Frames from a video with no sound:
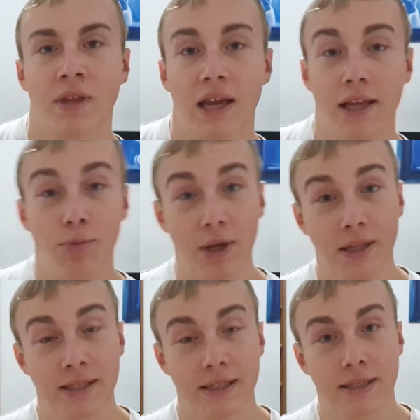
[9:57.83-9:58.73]
it
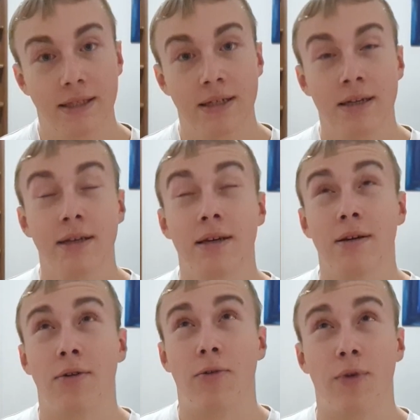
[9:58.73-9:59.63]
means
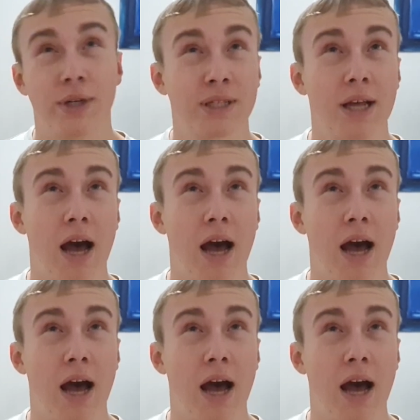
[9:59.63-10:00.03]
Firstly,